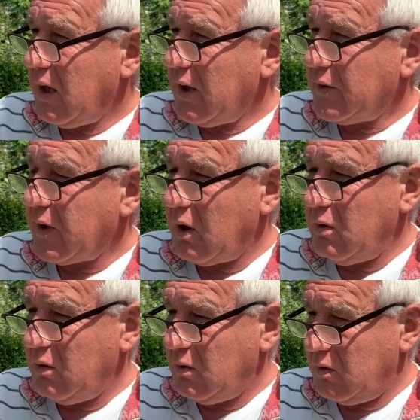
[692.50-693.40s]

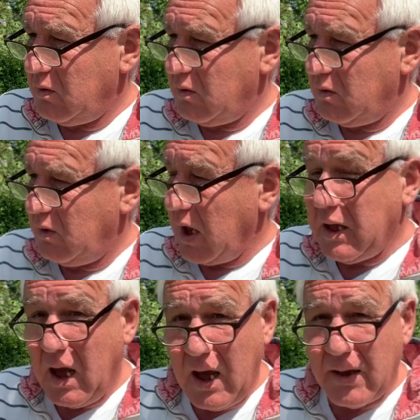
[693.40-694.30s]
So,
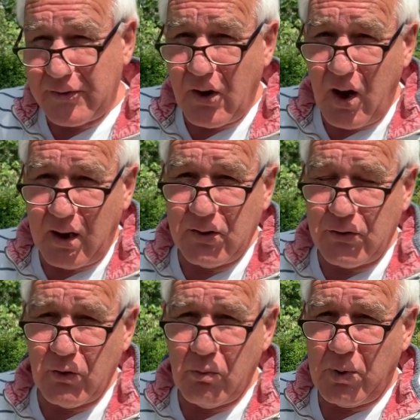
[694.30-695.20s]
yes, I can
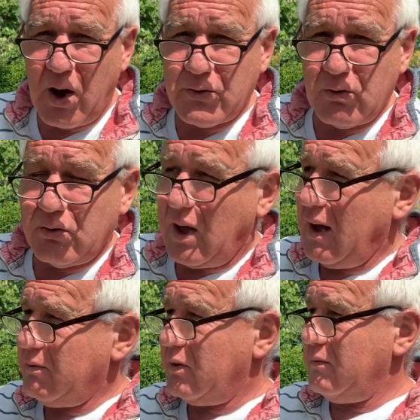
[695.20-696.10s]
sort parcels
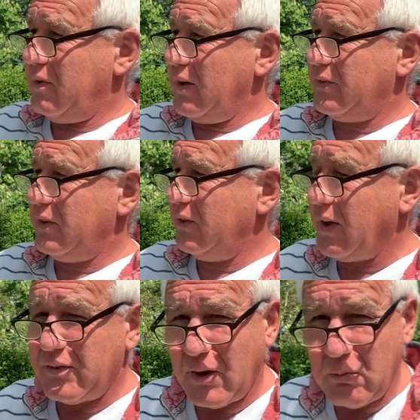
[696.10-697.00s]
out for investors.
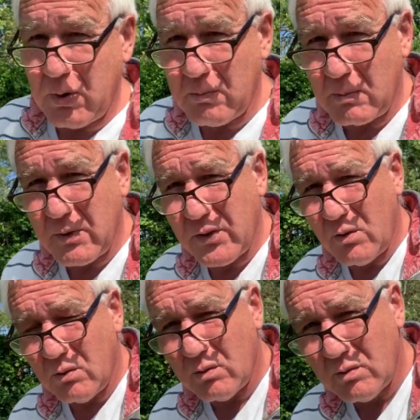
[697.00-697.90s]
That's no problem at all.